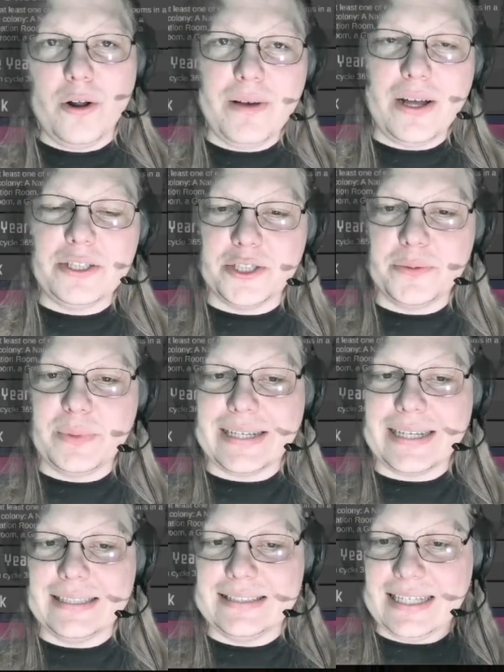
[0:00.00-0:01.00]
of our
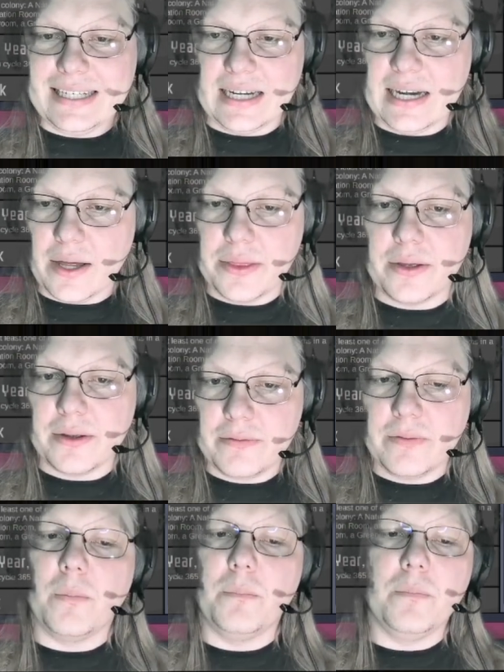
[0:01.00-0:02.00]
duplicants eat nothing
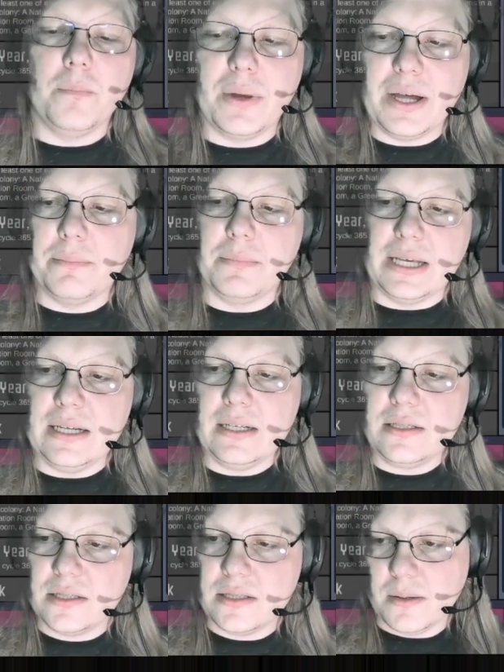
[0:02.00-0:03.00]
from but
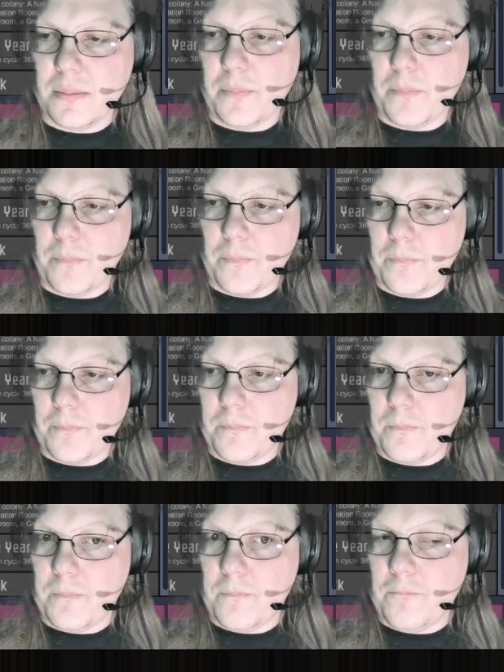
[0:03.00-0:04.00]
meat
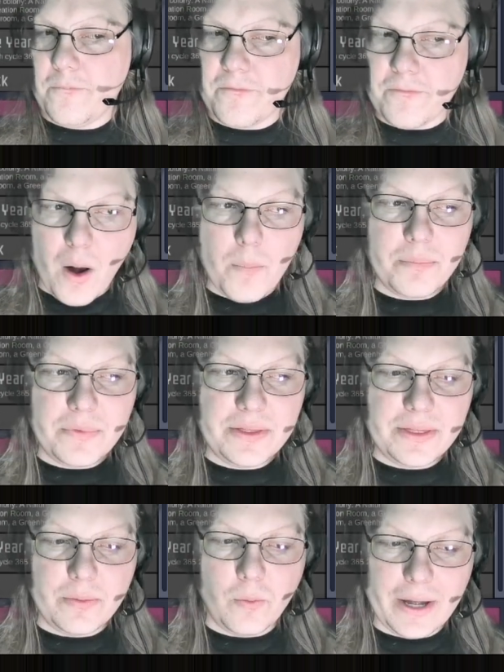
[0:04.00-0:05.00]
from
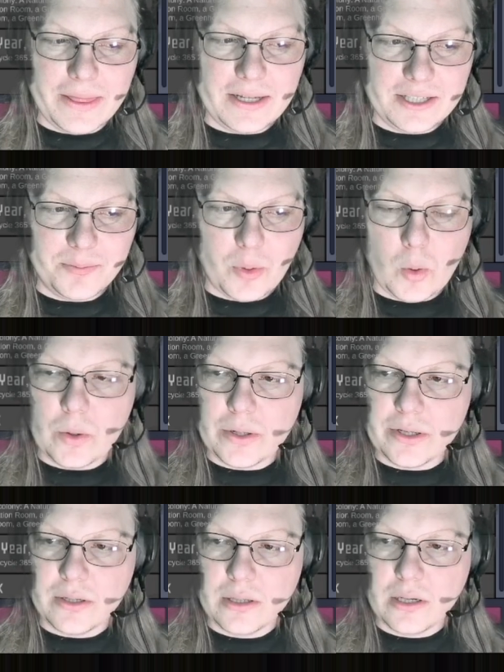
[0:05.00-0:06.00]
when they
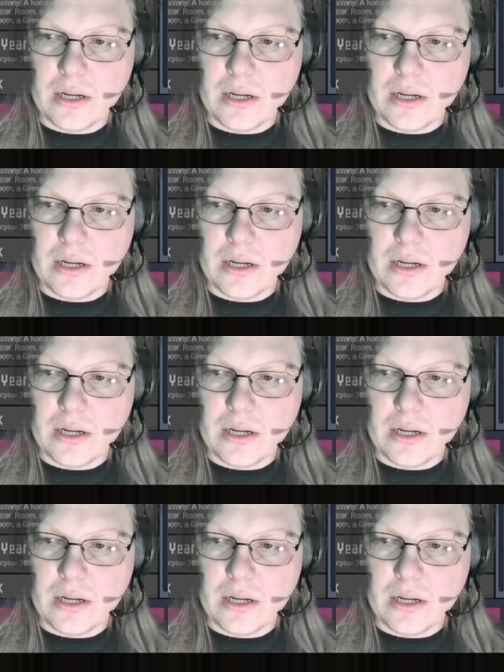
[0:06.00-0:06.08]
spawn,